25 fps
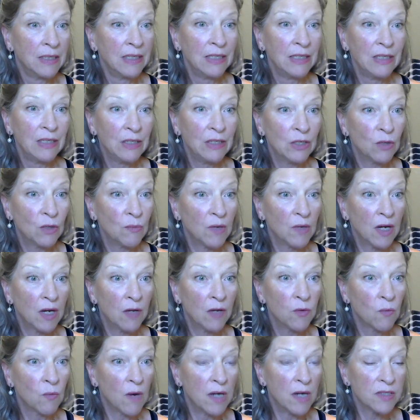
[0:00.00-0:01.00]
you know,
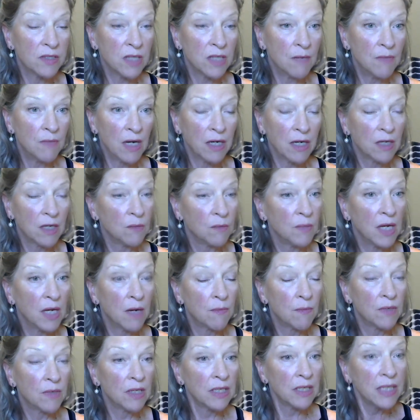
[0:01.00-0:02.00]
otherwise I'm not going to be
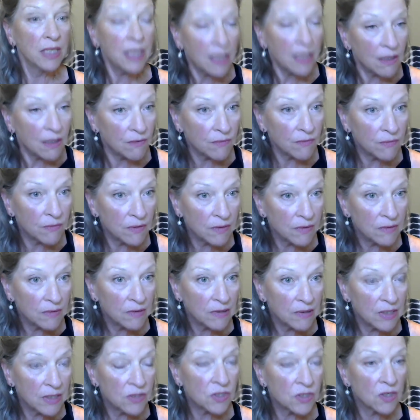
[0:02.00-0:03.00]
able to live.
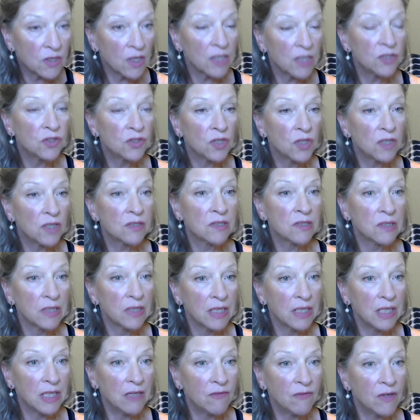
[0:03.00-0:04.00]
It's going to just
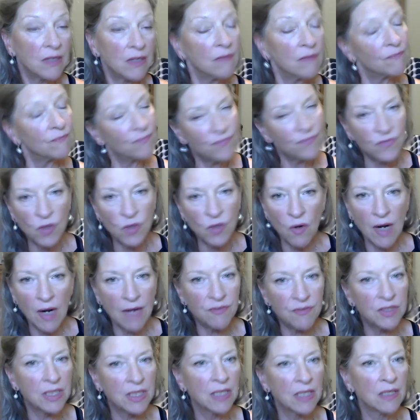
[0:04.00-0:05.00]
leave. Don't
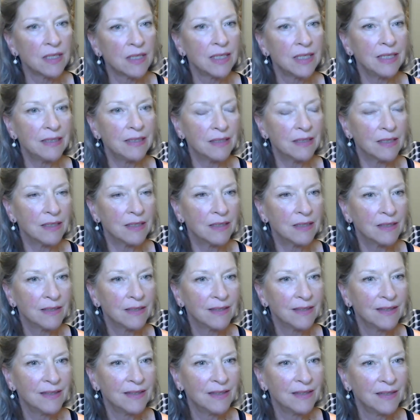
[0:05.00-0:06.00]
have to kill anything.
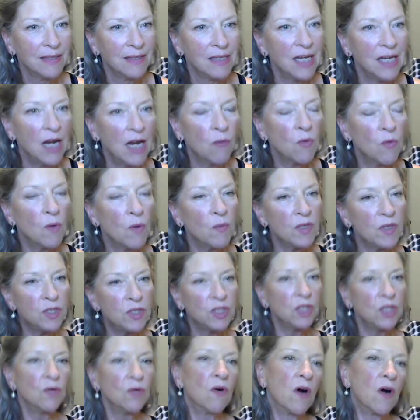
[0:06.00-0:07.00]
And when we
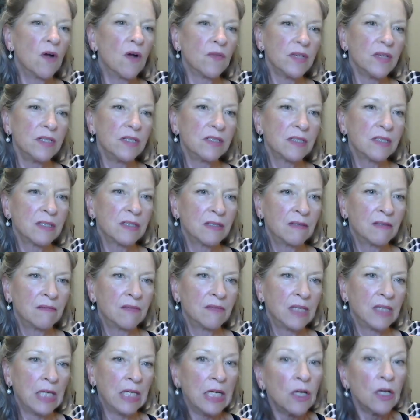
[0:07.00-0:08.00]
do all these
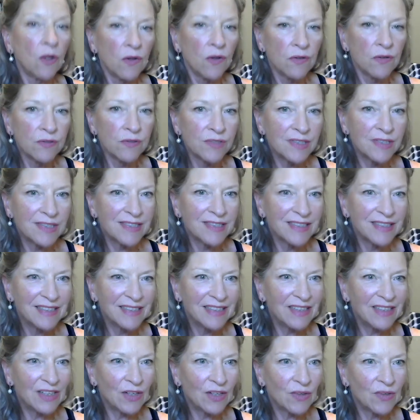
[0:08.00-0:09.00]
kills,
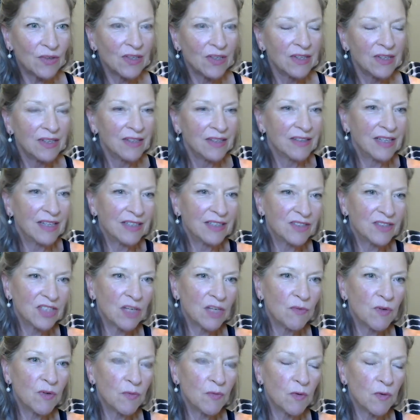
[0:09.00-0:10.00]
you know, like
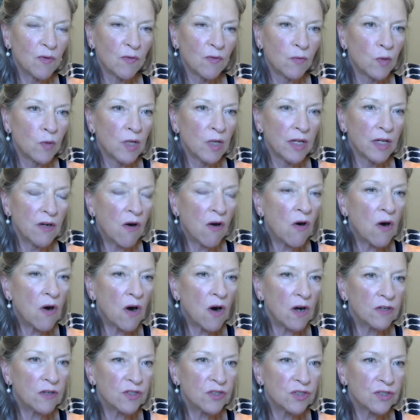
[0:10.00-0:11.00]
some of them are really
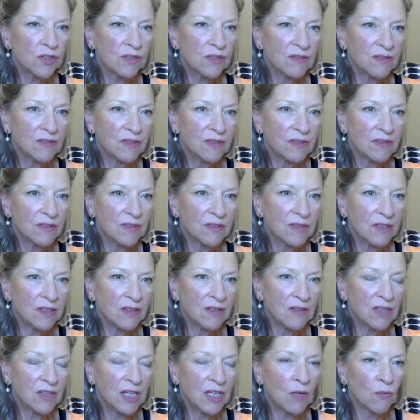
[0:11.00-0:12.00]
harsh
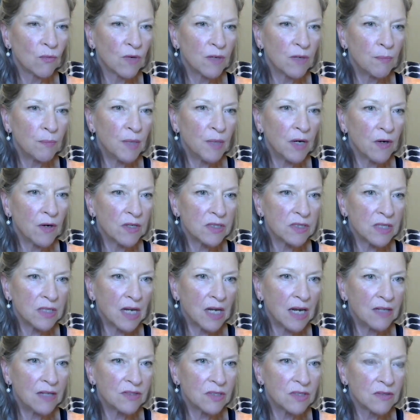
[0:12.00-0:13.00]
to get rid of
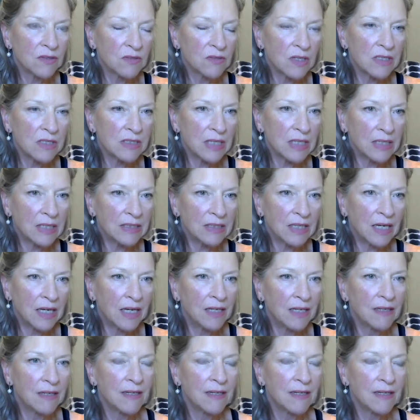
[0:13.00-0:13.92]
parasites and things like that.